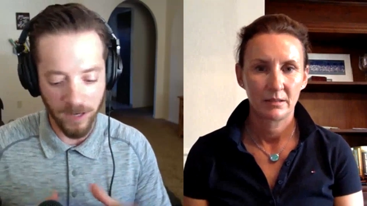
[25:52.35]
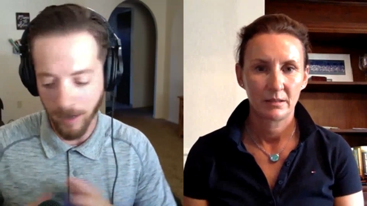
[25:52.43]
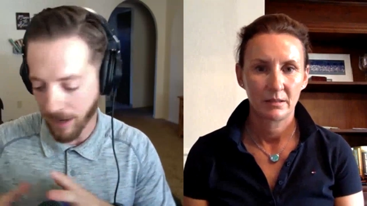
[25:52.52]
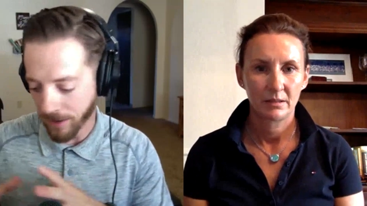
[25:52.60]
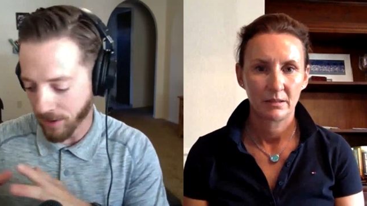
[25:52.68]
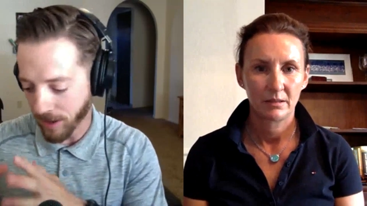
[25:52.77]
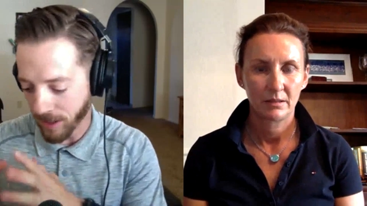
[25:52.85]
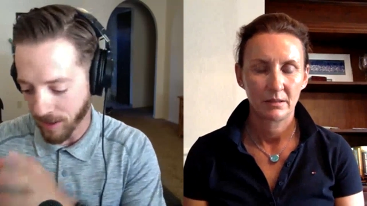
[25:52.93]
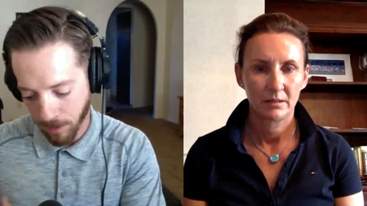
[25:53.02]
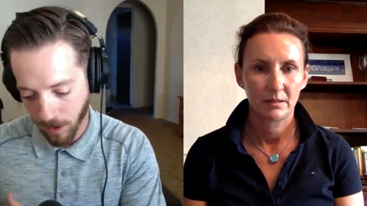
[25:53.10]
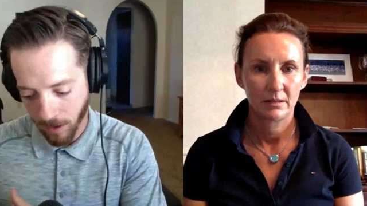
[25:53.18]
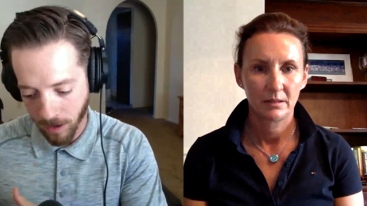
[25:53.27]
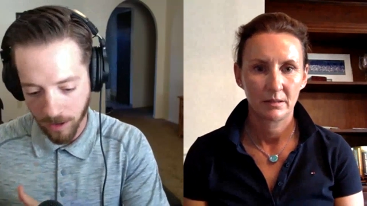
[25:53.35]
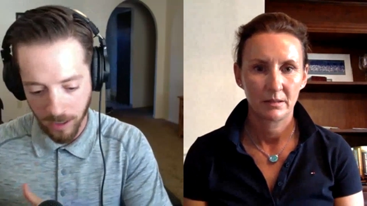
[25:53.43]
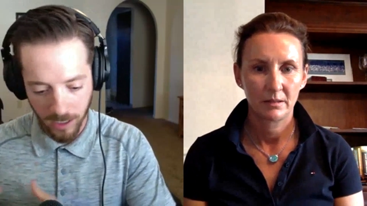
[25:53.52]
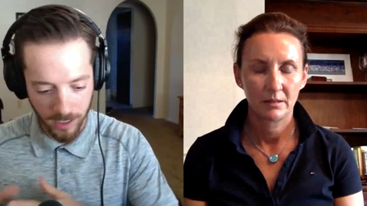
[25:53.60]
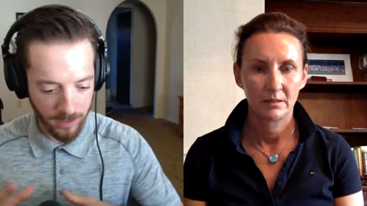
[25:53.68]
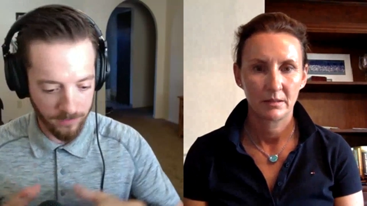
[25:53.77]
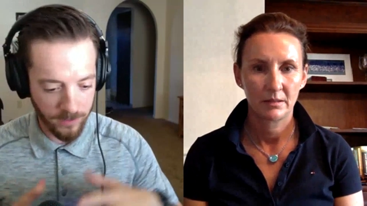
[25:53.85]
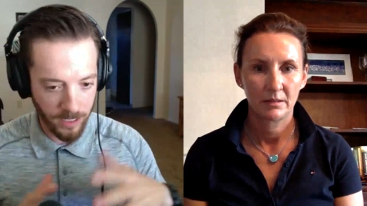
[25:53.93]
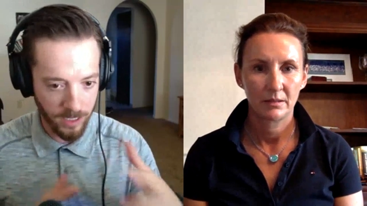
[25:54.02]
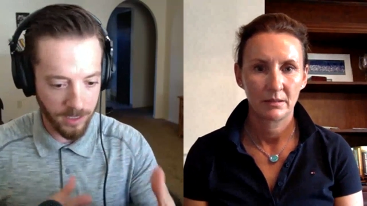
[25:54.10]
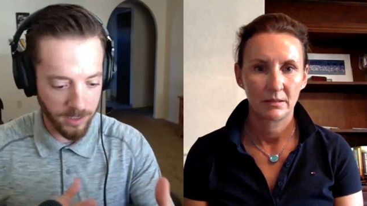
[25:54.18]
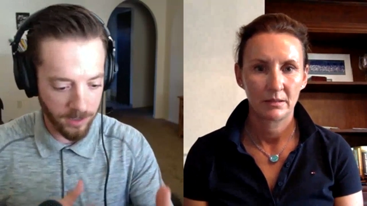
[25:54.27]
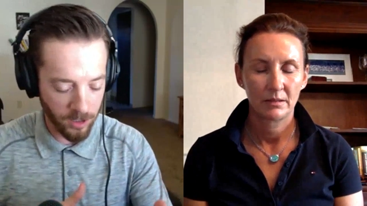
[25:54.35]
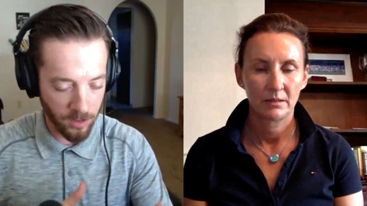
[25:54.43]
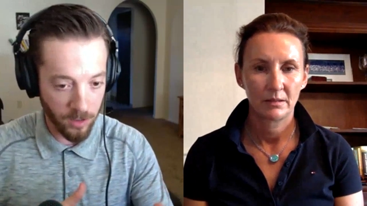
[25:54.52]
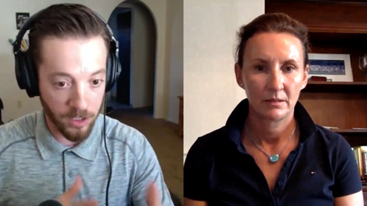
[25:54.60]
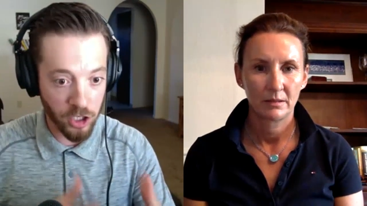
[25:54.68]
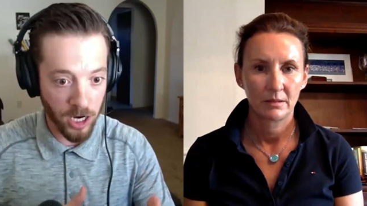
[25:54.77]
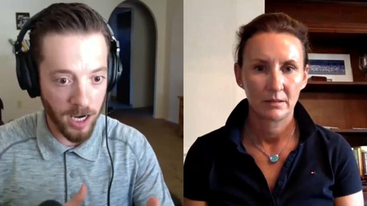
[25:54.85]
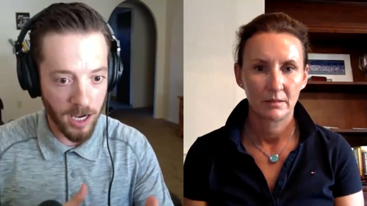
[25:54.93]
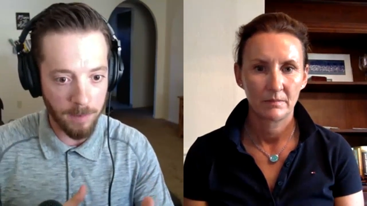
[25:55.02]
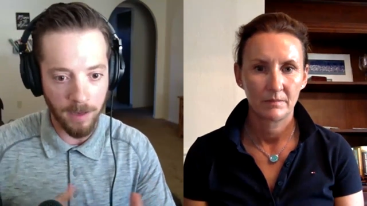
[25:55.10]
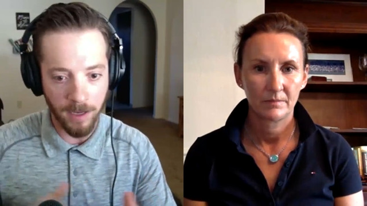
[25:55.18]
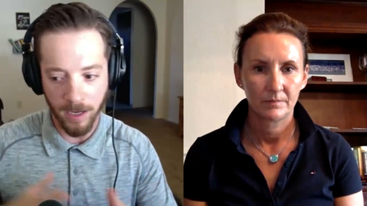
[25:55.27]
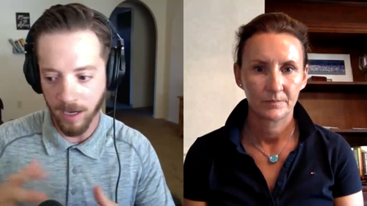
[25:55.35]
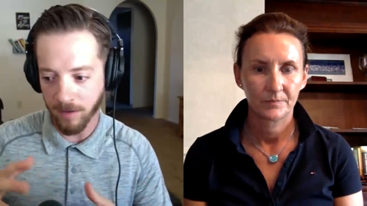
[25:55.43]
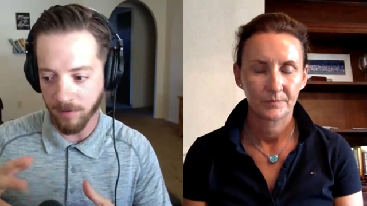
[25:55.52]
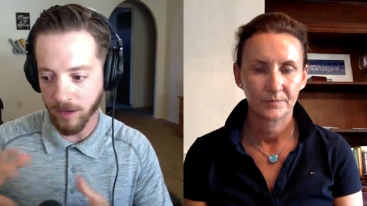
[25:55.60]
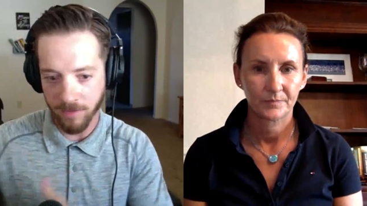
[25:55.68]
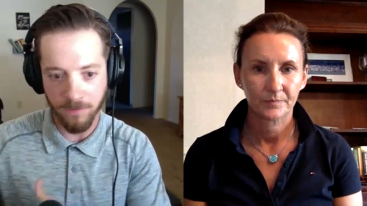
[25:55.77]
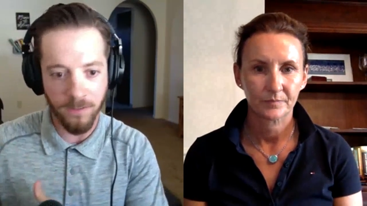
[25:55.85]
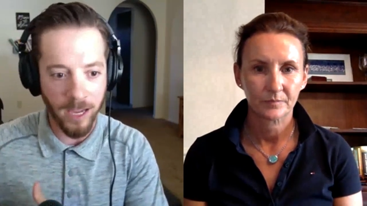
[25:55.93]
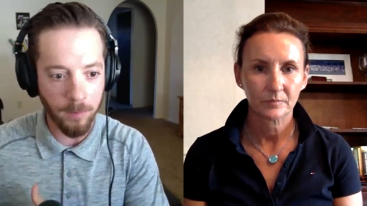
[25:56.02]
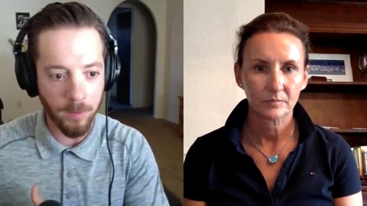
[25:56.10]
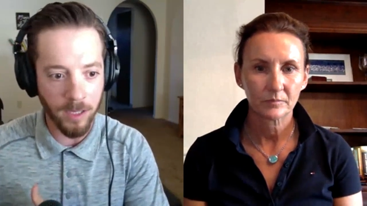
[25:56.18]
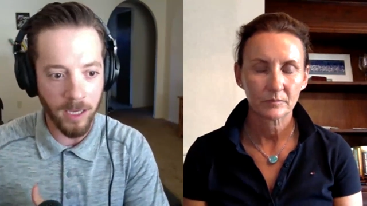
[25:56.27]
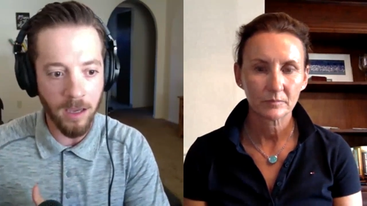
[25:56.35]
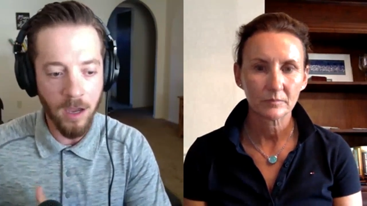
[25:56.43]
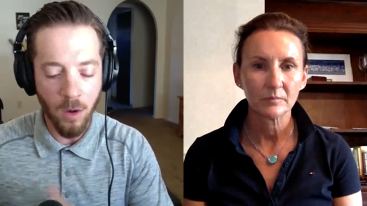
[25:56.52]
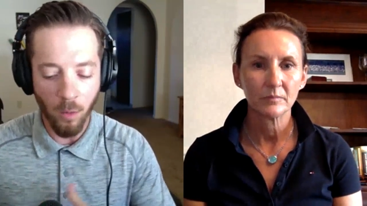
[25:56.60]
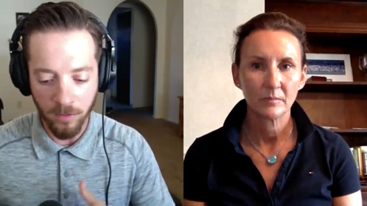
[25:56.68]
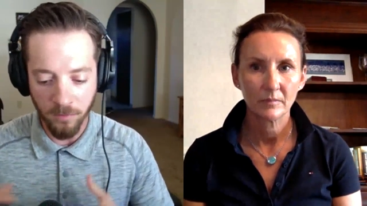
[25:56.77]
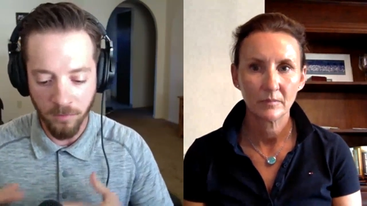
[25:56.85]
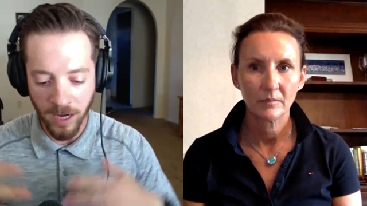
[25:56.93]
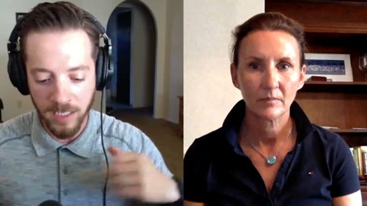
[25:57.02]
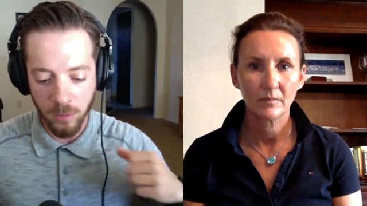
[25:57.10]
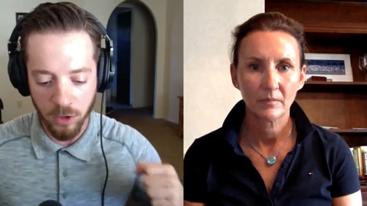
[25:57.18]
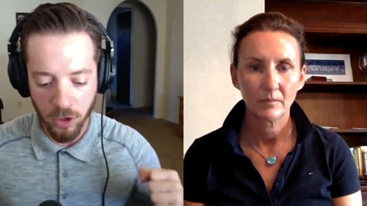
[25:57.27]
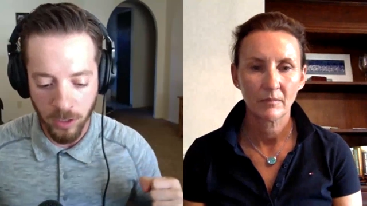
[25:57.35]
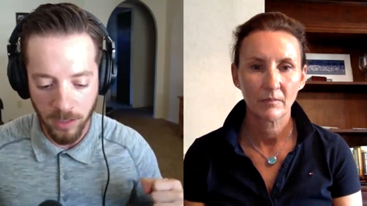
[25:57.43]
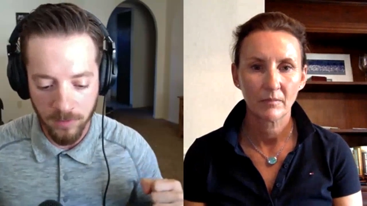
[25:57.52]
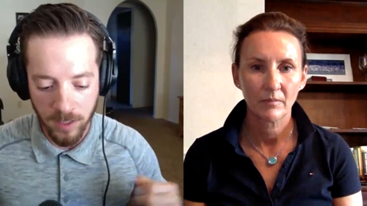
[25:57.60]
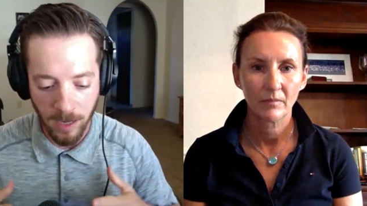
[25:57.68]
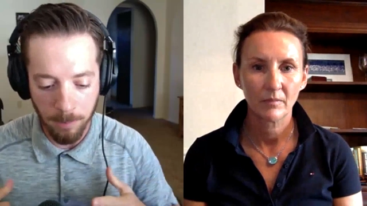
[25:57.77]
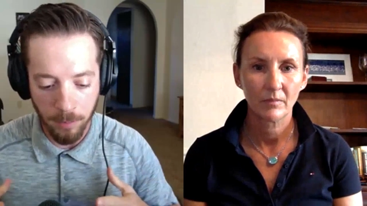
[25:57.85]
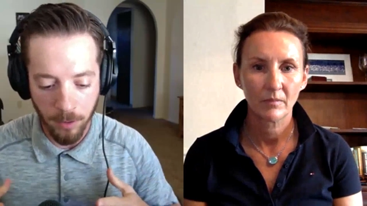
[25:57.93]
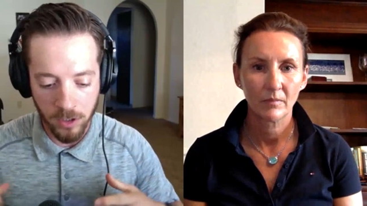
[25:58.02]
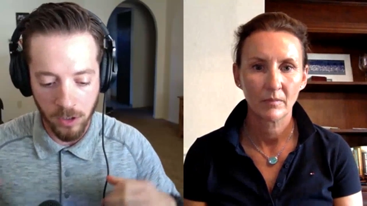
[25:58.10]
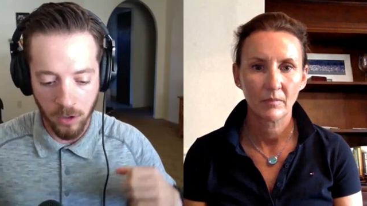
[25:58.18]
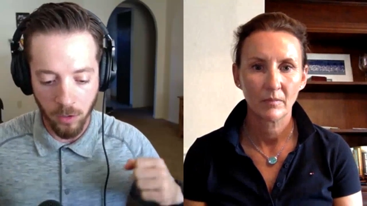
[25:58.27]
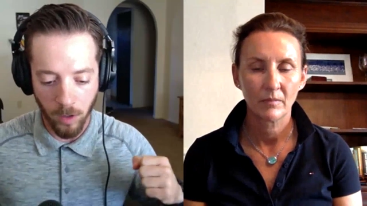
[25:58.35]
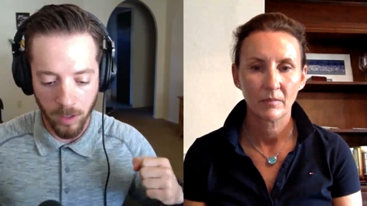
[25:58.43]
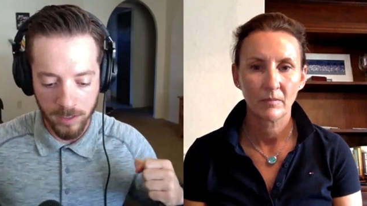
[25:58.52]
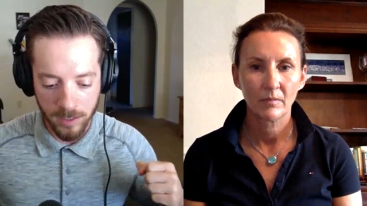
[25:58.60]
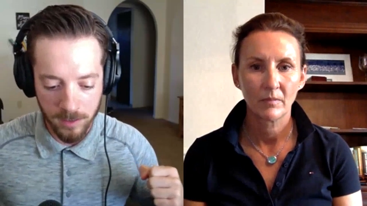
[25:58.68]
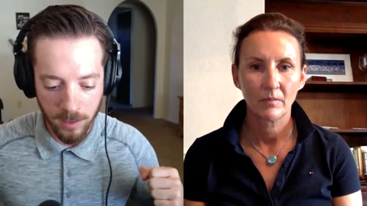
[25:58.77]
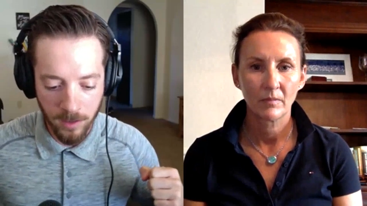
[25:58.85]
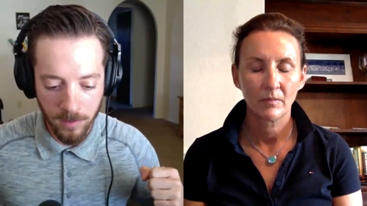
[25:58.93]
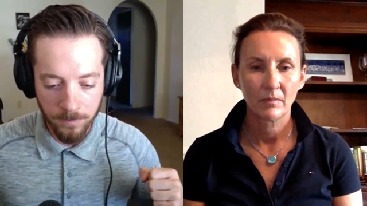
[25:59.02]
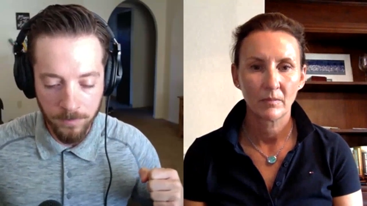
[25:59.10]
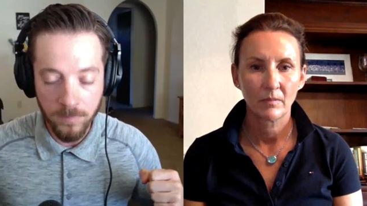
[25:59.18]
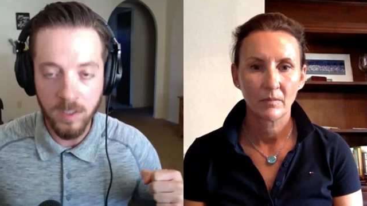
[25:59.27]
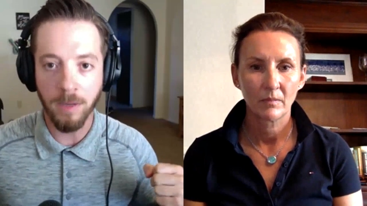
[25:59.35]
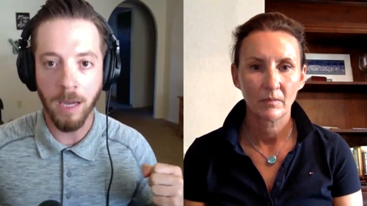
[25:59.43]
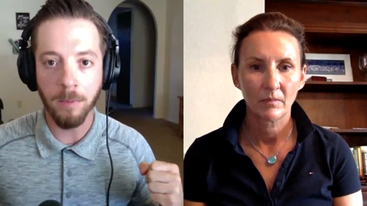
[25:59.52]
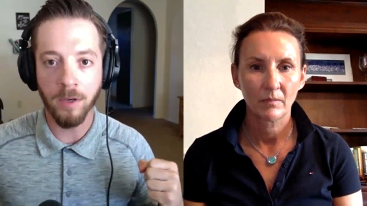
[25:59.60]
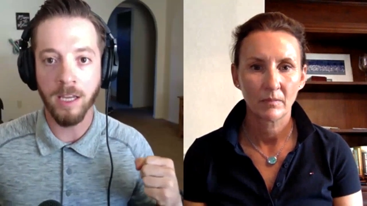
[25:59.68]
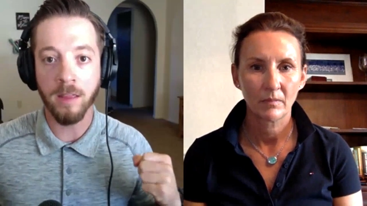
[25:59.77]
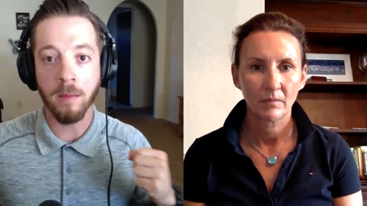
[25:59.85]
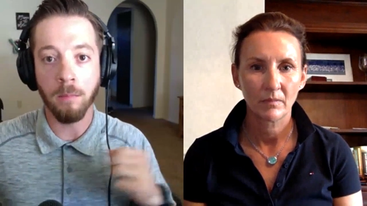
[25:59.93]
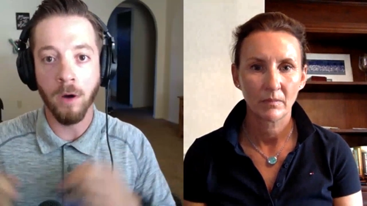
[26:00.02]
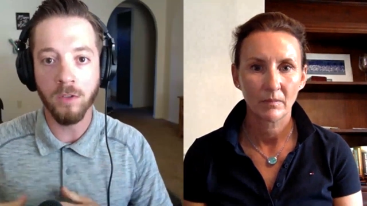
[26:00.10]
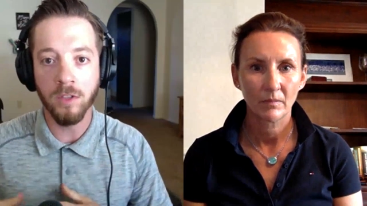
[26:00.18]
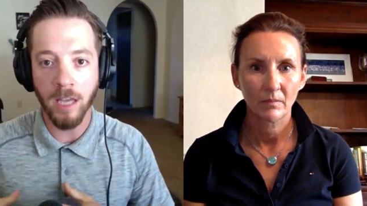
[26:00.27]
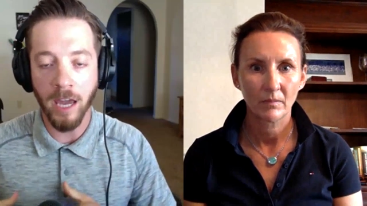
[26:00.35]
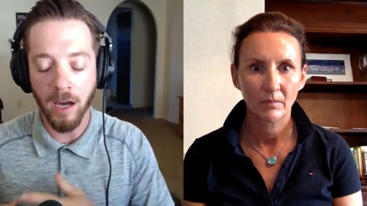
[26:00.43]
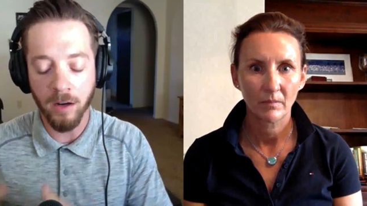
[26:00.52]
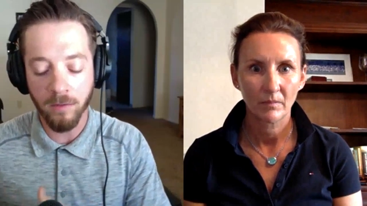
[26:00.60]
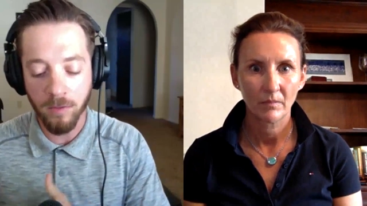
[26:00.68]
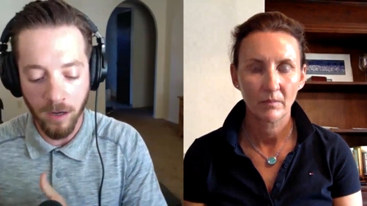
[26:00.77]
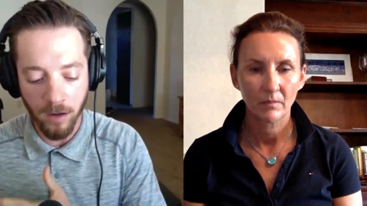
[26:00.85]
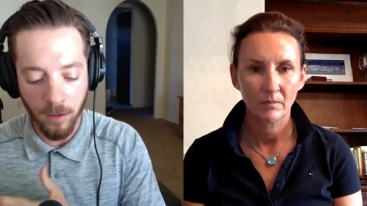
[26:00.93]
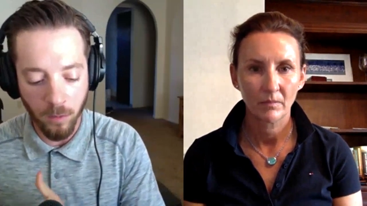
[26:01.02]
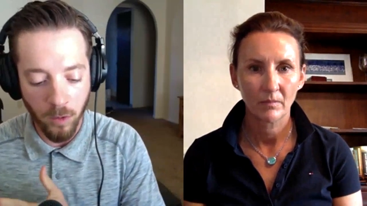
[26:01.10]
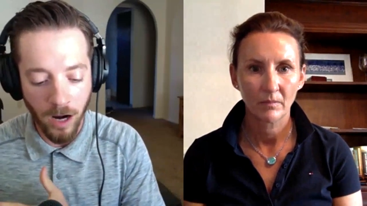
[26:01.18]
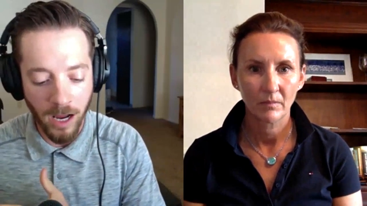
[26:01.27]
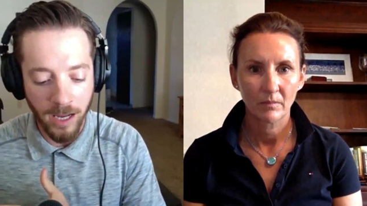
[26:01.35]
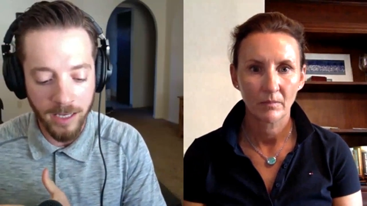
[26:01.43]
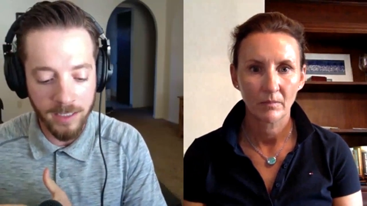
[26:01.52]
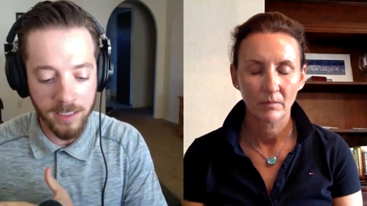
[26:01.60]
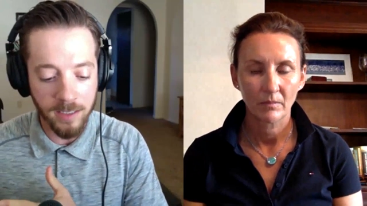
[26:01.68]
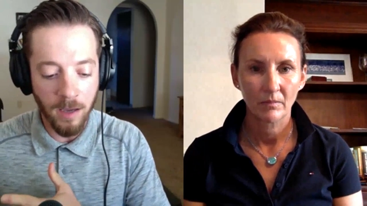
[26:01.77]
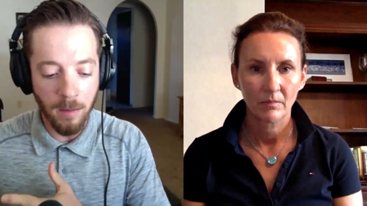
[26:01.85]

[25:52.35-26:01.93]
Speaker 1: and I'm out there at the barn and I've got, you know, a job and I've got a family. What advice would you give to that person who wants to be able to get the most out of their rides